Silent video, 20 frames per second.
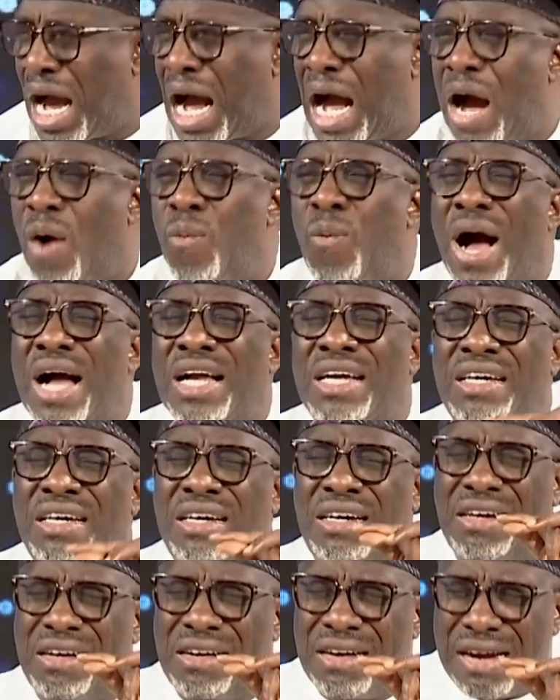our
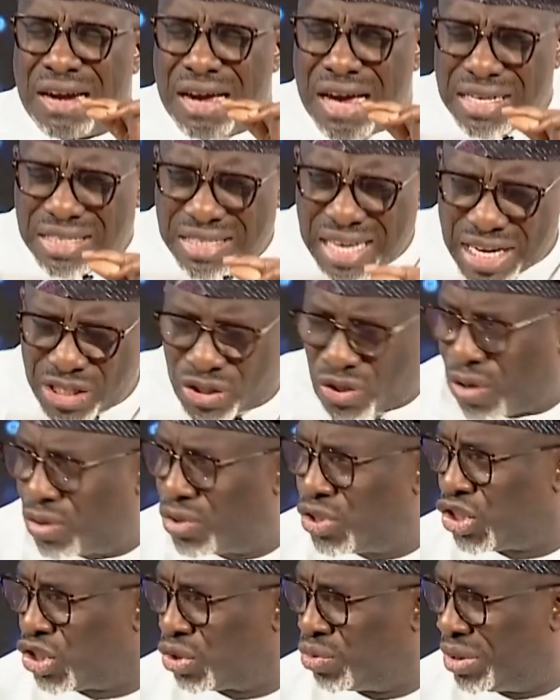greatest
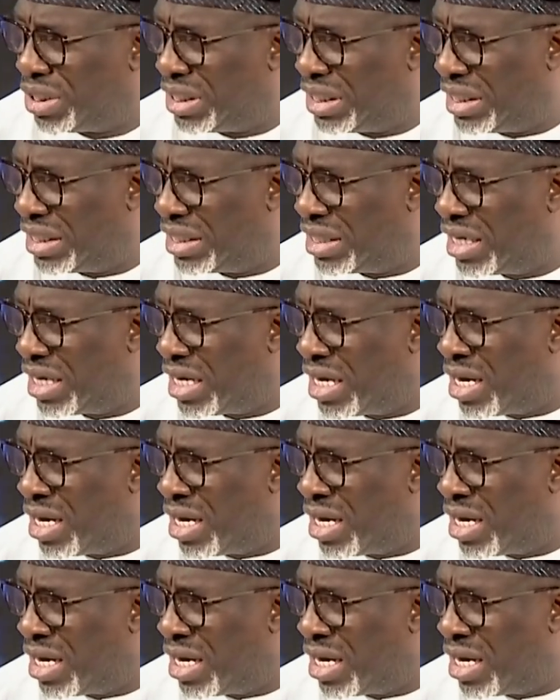undoing,